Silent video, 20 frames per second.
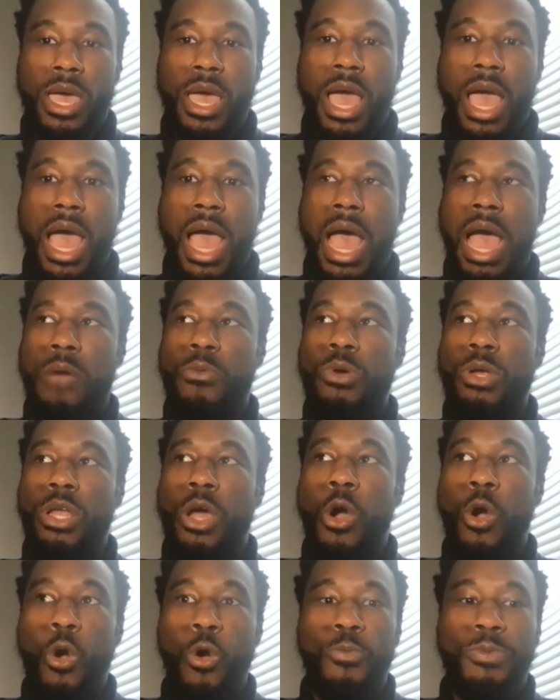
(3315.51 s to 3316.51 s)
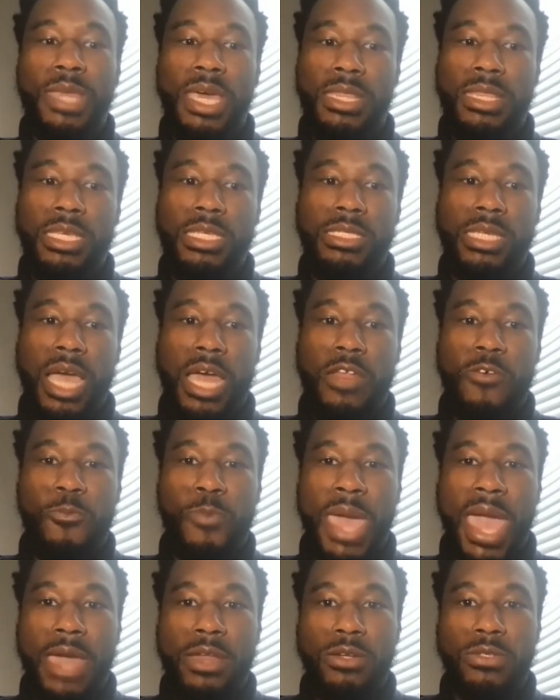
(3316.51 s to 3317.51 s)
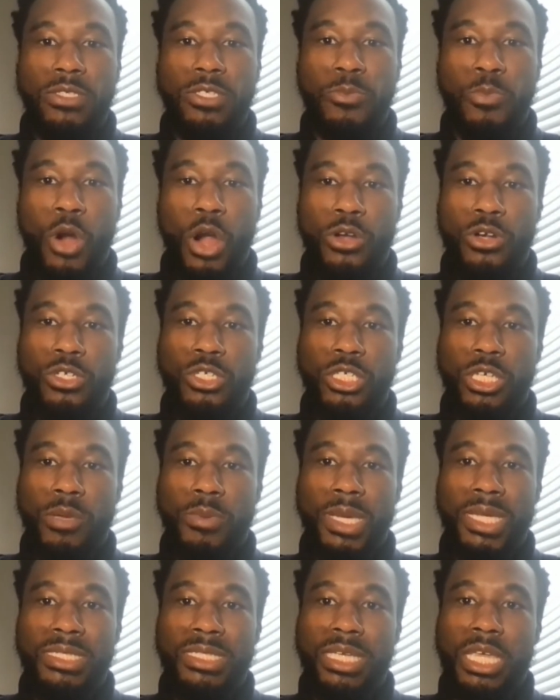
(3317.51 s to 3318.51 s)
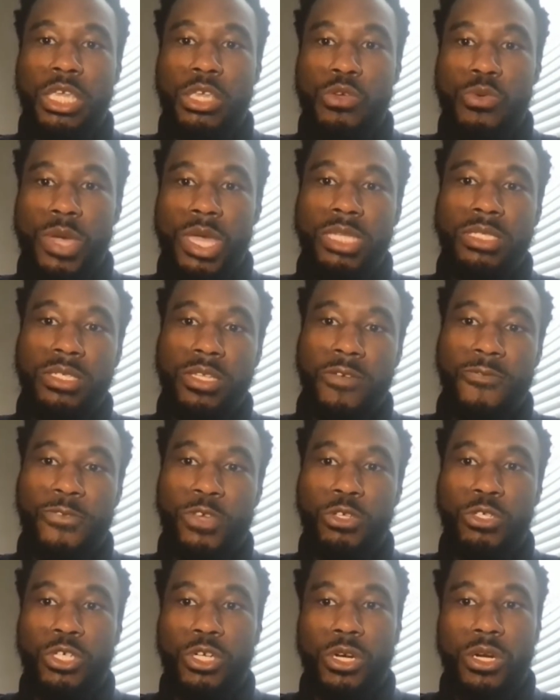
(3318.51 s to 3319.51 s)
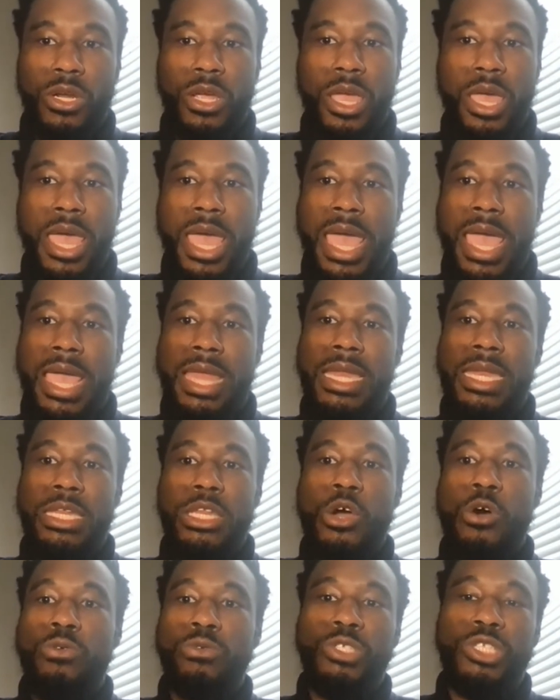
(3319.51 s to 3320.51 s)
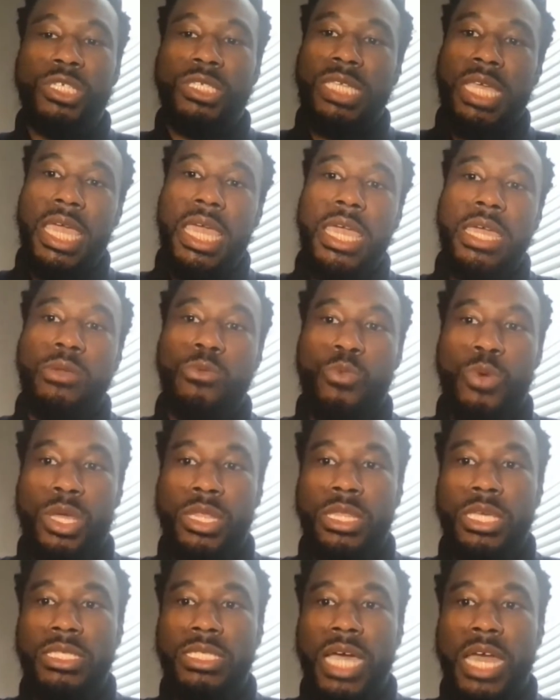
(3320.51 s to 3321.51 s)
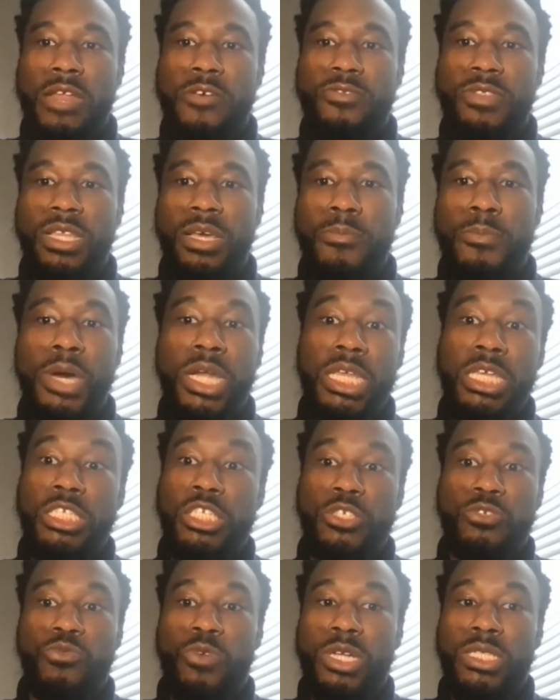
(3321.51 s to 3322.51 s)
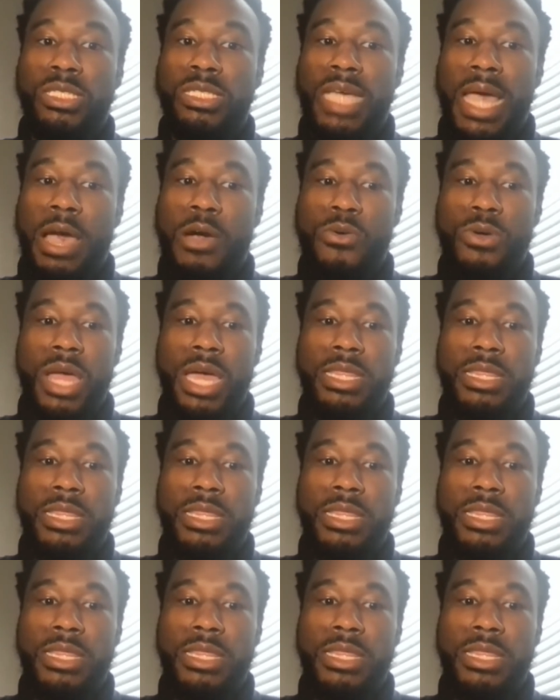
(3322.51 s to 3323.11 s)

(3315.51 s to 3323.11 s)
I would hope that these kind of patterns of partnership continue into the future and don't just end when these kind of the money just runs out.